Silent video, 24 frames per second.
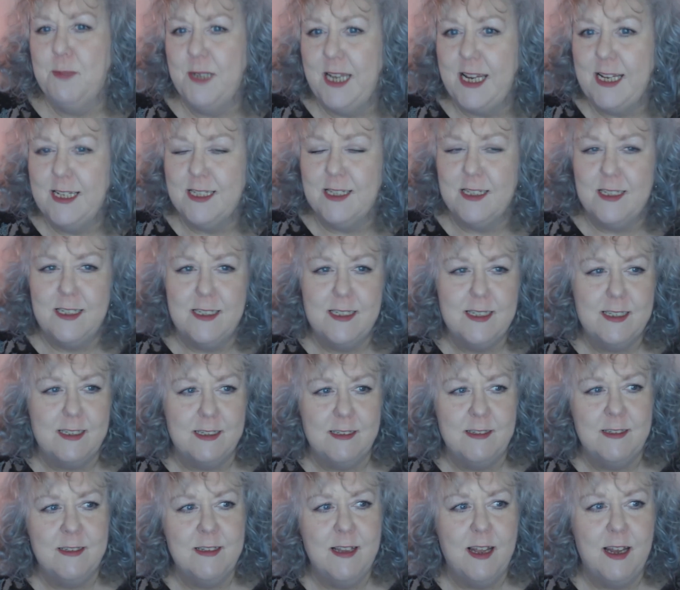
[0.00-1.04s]
breathless
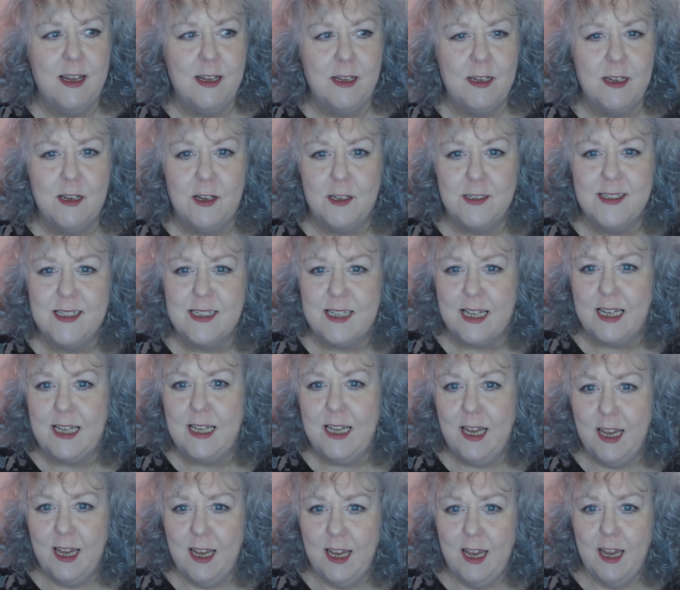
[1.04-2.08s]
and
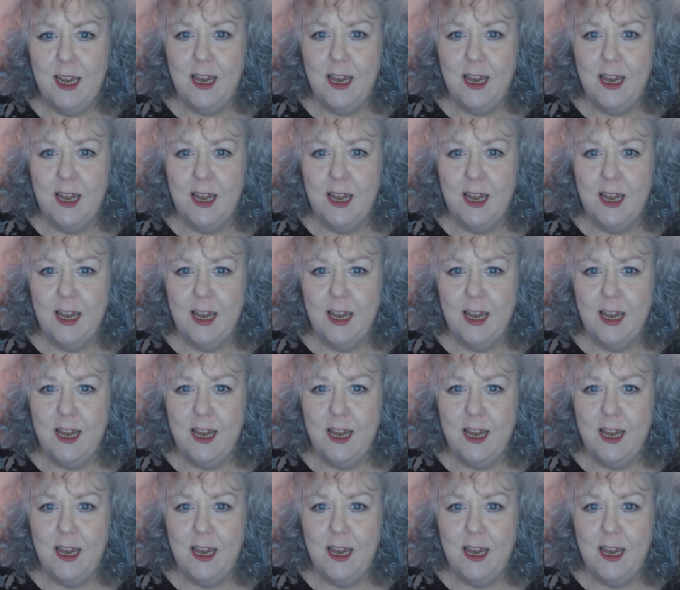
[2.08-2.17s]
husky.